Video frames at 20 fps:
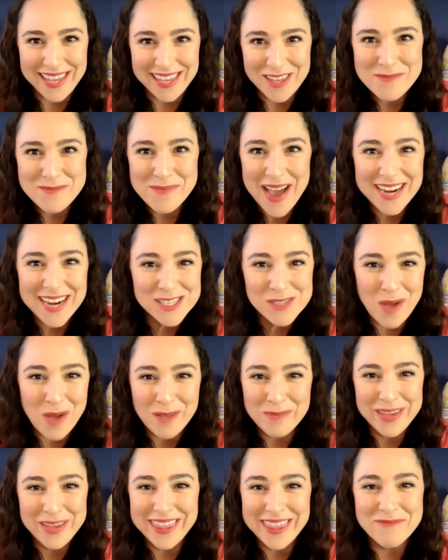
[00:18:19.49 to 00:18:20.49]
You might as
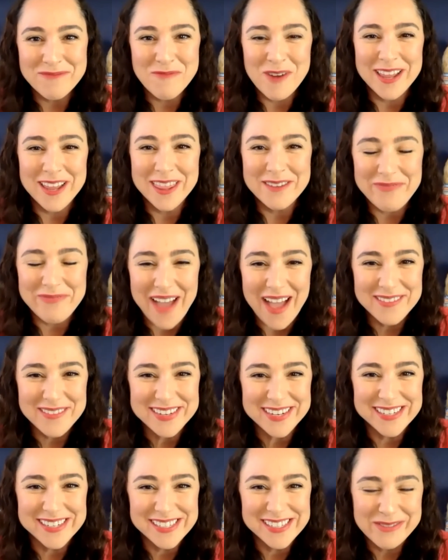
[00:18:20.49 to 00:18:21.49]
well be one of the
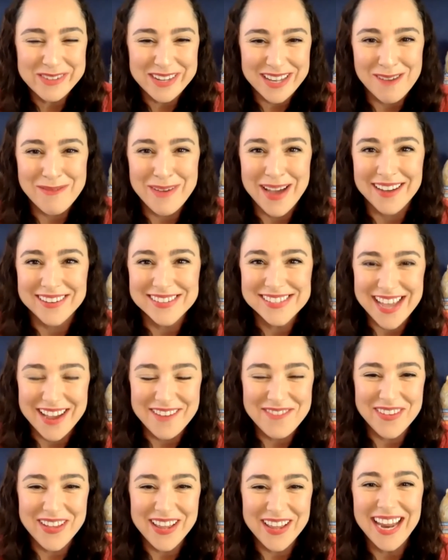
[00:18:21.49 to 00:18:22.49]
founders of Clubhouse.
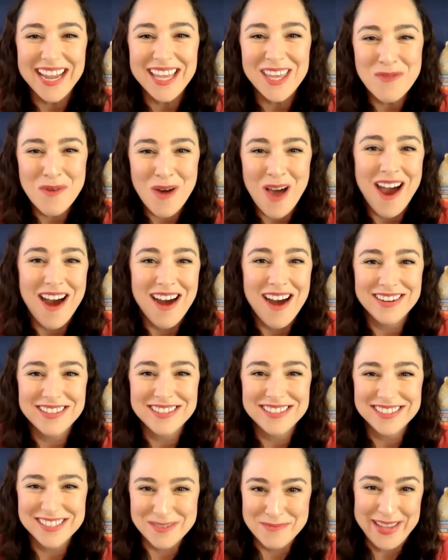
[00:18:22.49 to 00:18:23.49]
I feel like you are
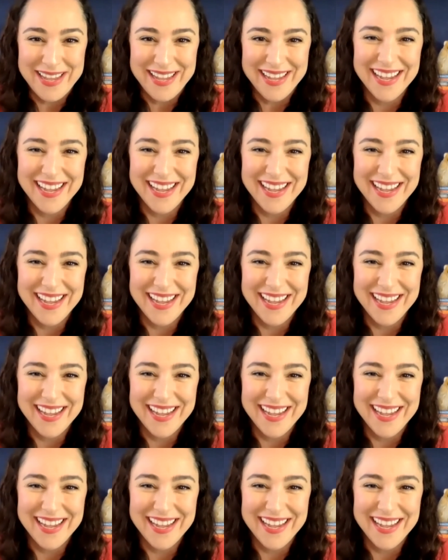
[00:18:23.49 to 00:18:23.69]
to me.